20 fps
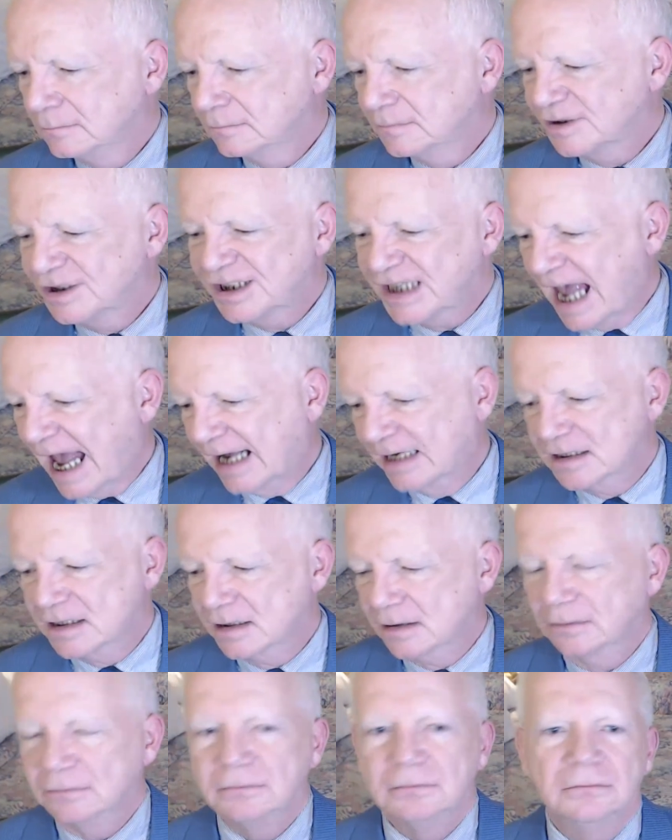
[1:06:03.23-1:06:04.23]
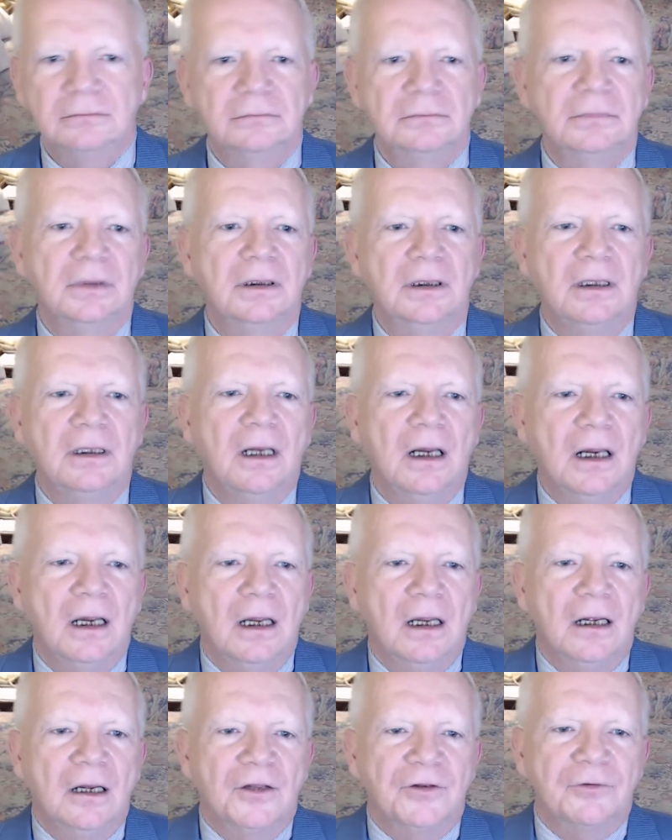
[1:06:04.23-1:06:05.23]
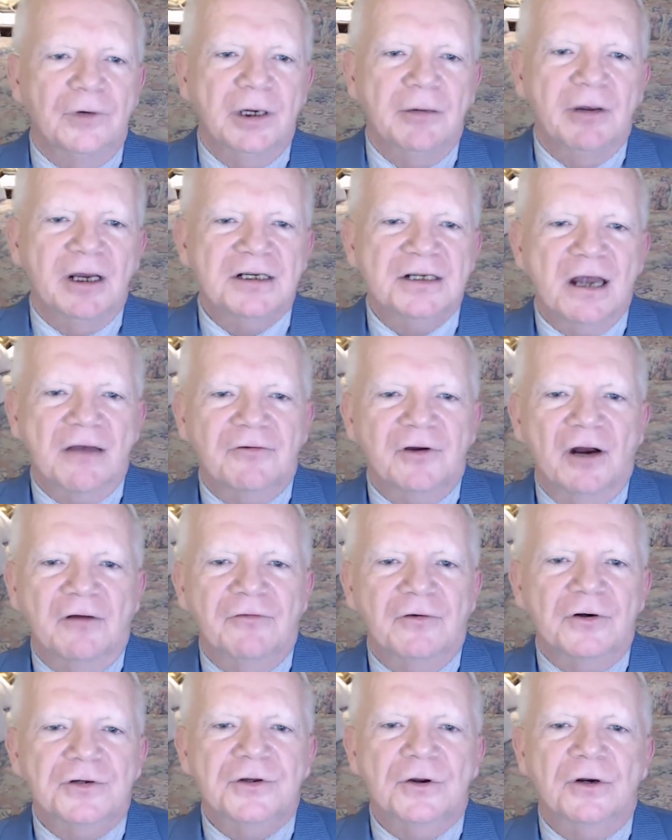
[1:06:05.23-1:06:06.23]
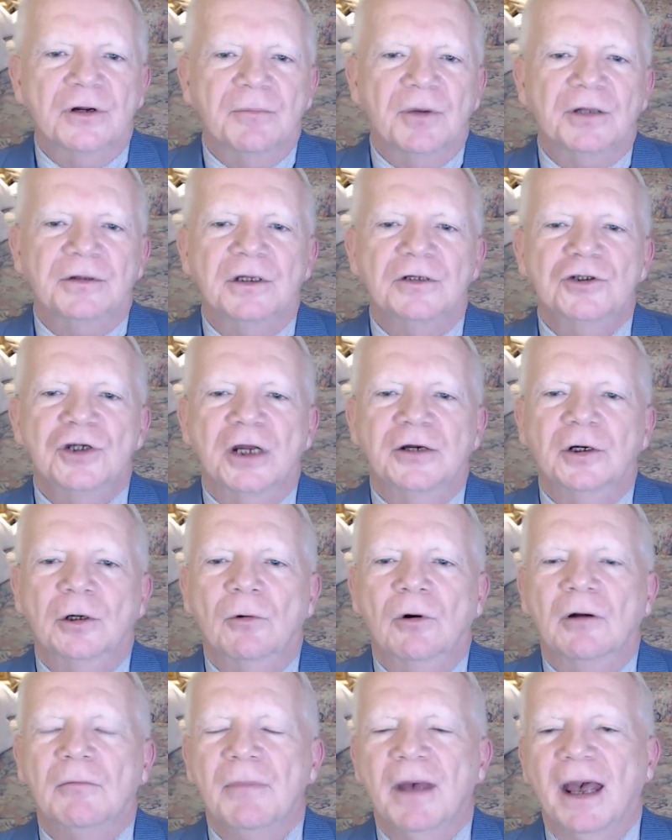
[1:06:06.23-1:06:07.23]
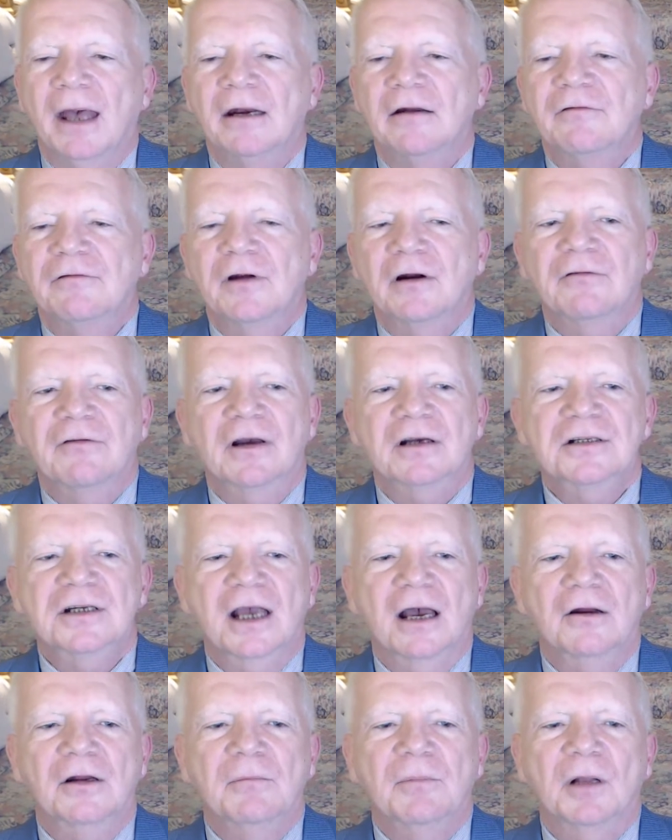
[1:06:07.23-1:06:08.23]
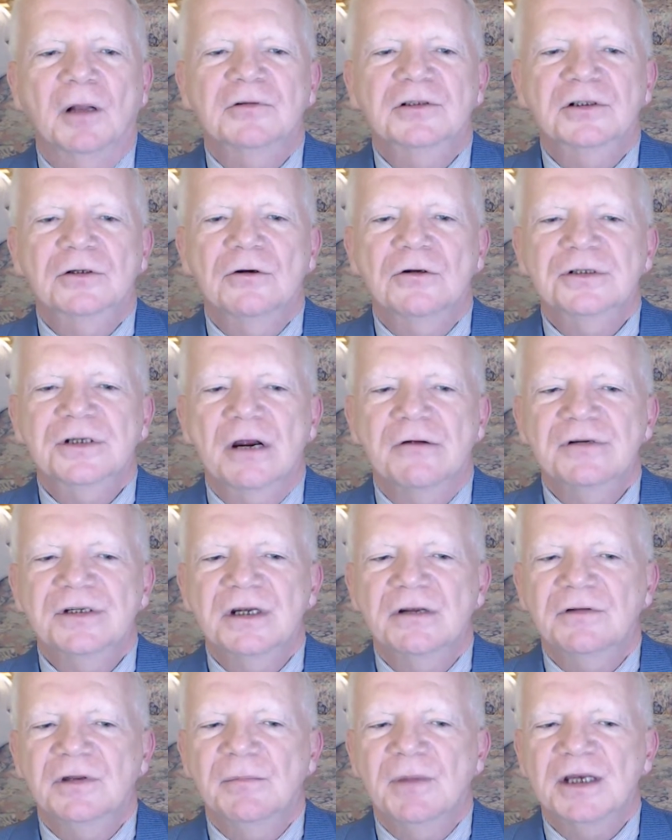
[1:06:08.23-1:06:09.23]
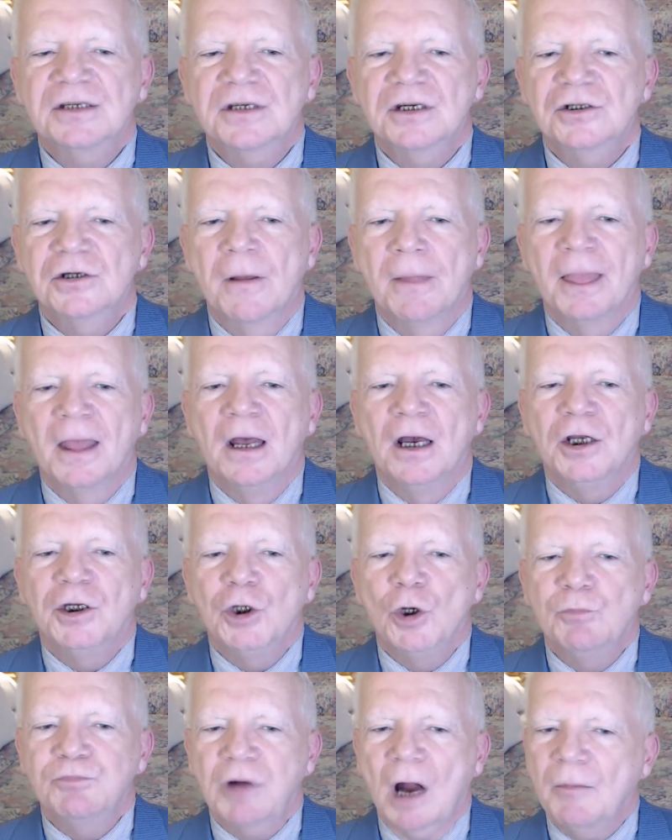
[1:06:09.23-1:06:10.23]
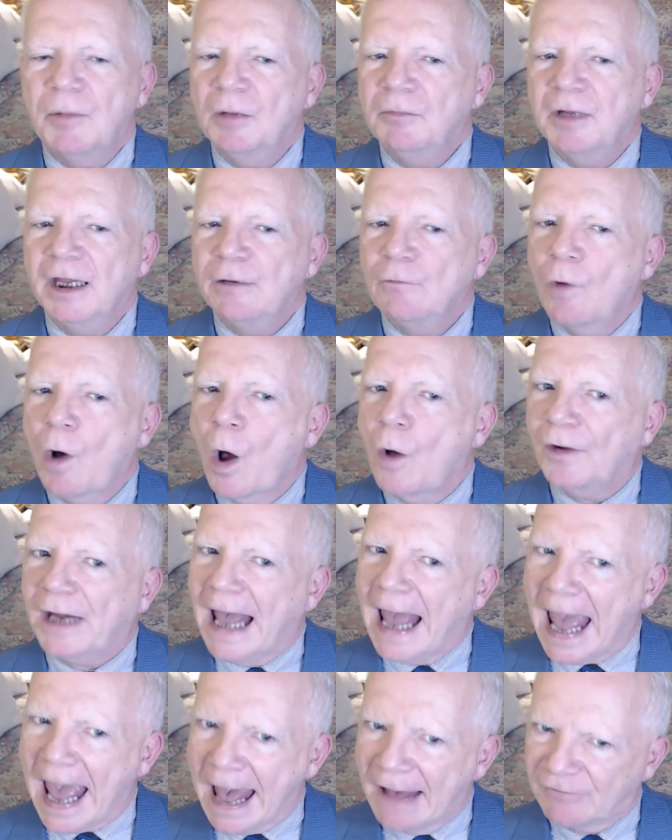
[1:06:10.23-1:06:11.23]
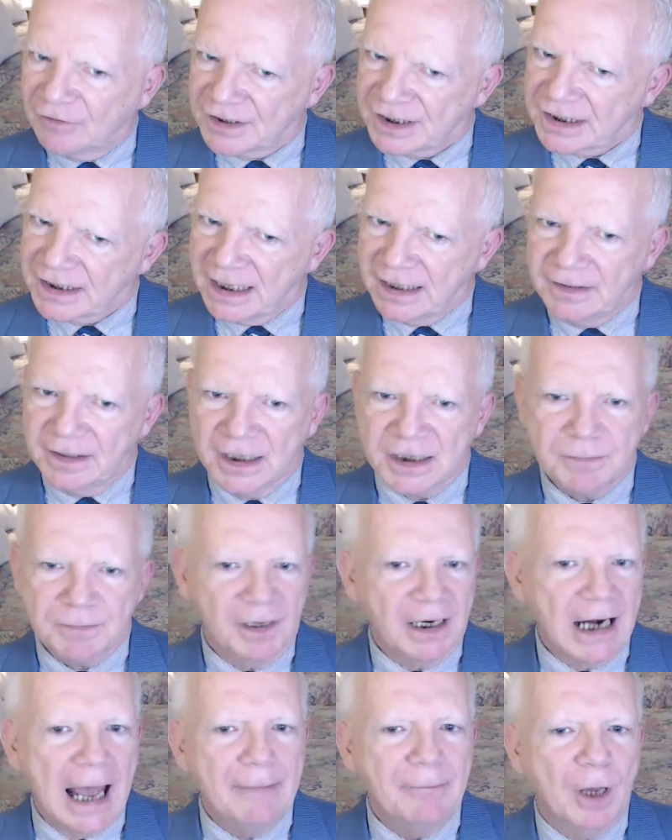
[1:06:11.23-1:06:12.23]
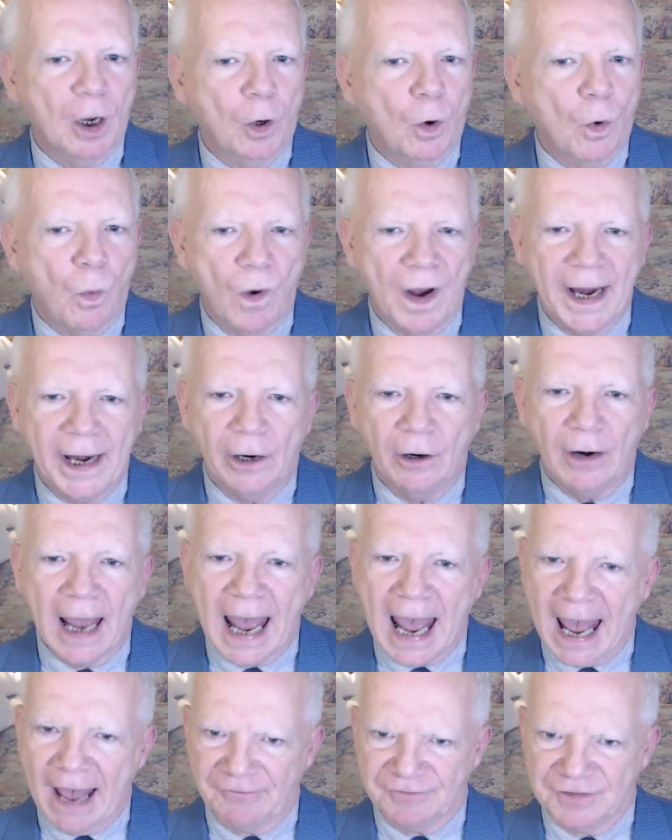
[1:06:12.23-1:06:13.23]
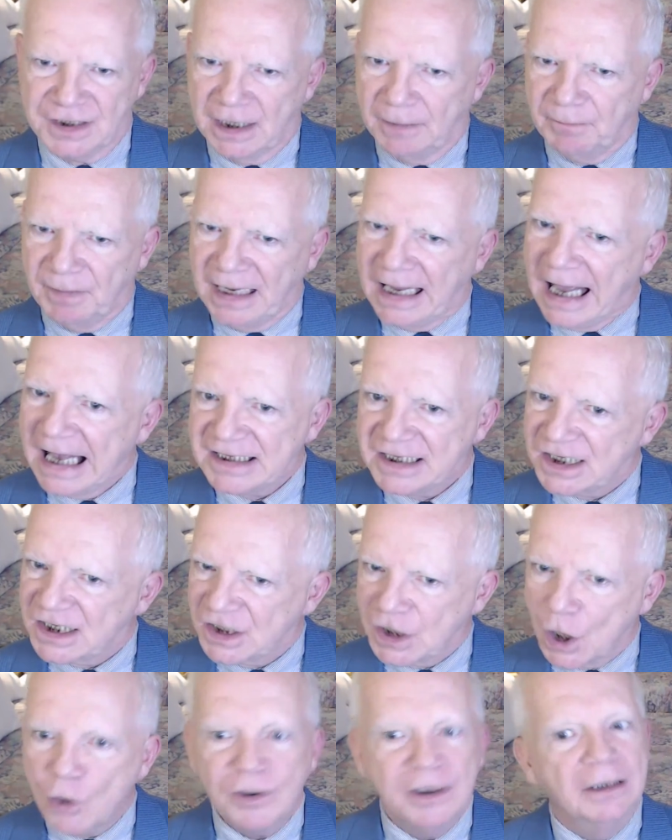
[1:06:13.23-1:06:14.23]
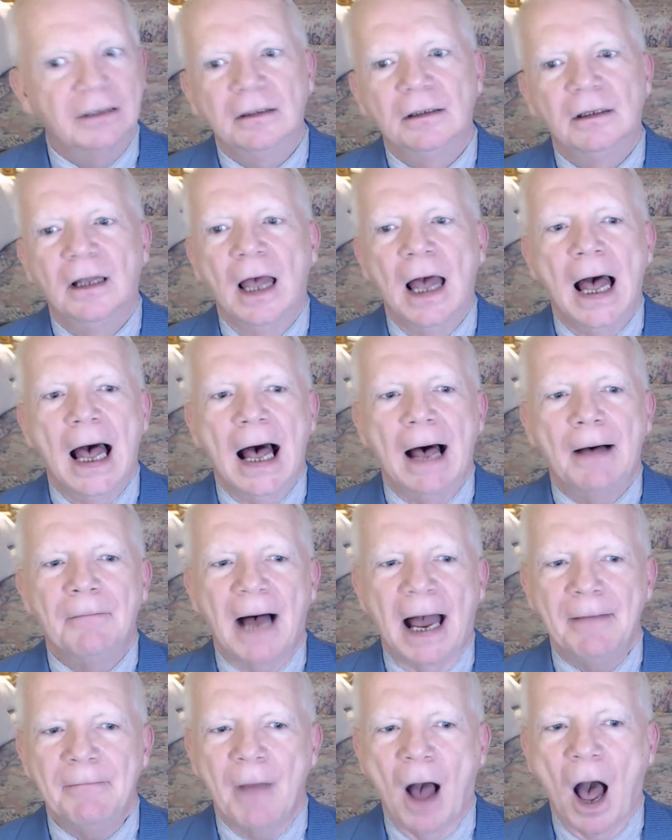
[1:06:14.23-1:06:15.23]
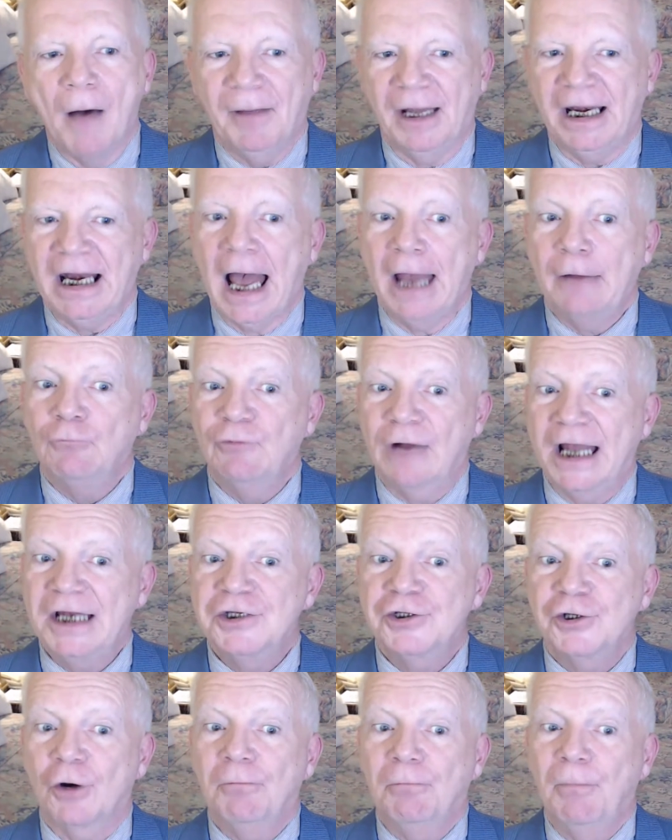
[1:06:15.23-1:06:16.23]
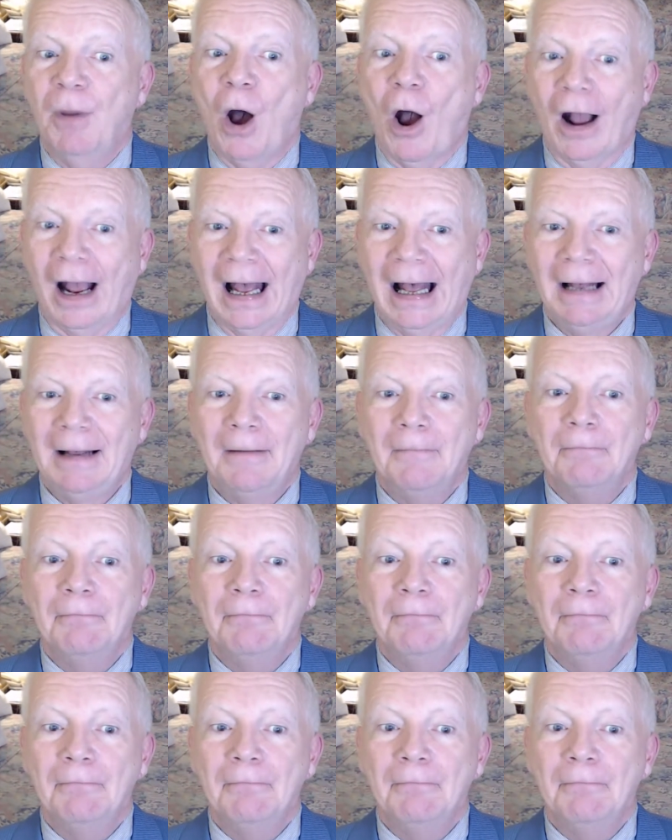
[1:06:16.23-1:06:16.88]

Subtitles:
Sex. 3 weeks after I first heard about the genderqueer ban at Fairfax County Public Schools, I received the message, "You probably won't ever see this, but I'm a queer FCPS student. My mom and I read your book."